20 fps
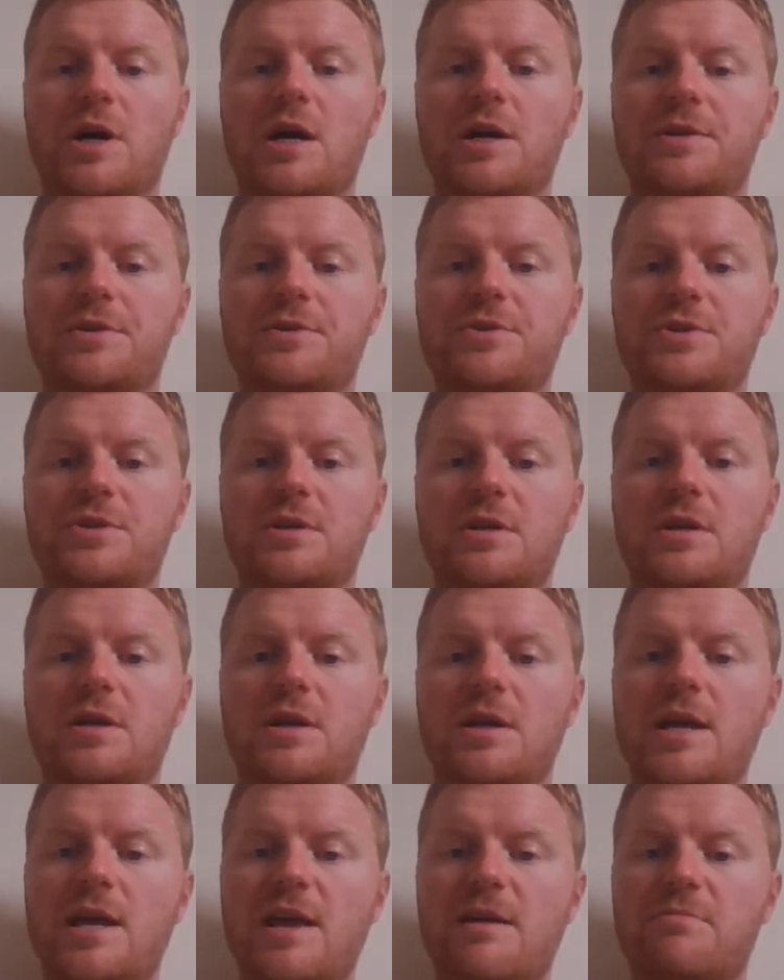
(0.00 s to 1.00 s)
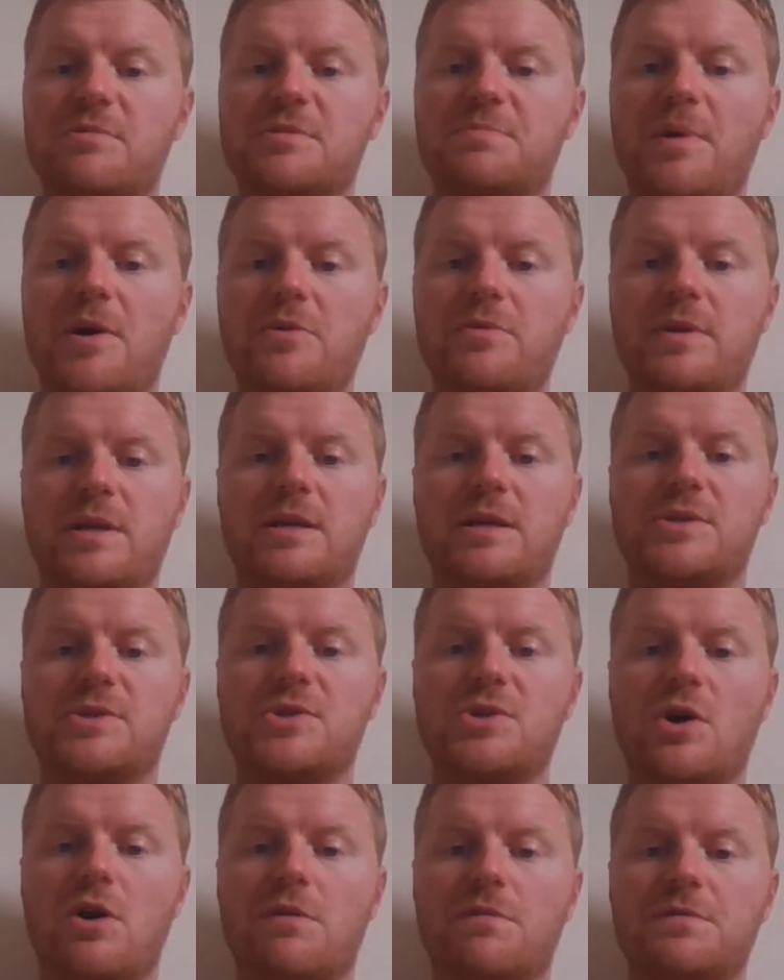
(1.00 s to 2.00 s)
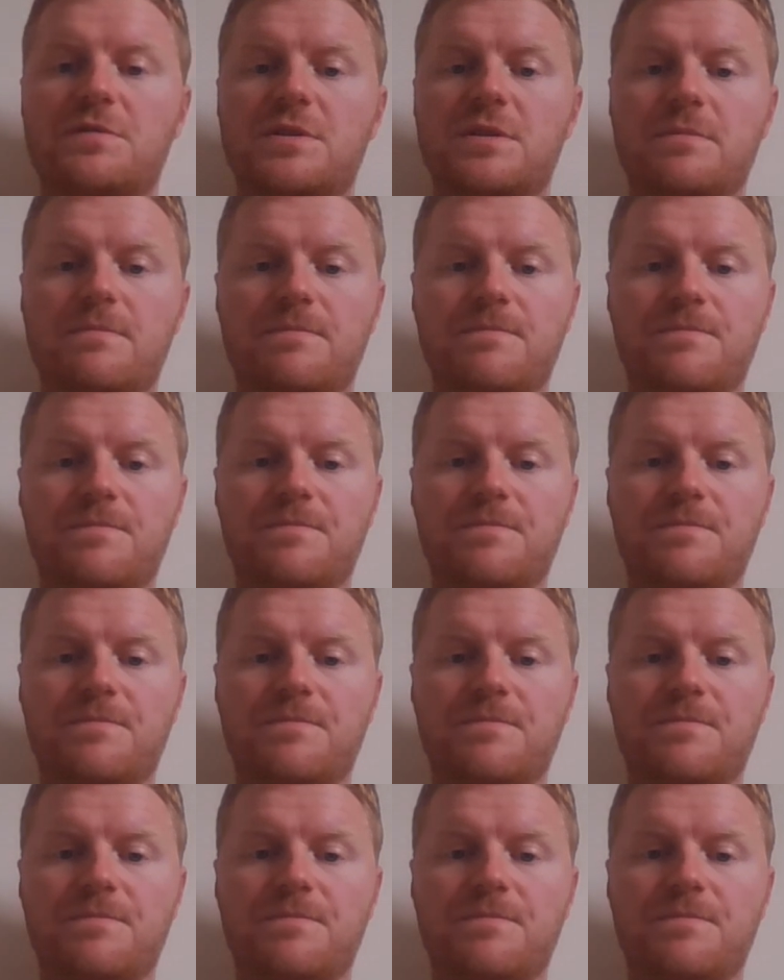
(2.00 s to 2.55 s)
hunched. It was bony and soft.